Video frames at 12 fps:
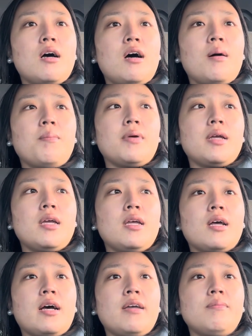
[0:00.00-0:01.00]

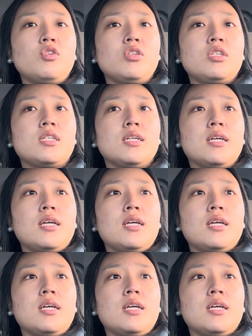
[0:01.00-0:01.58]
And I just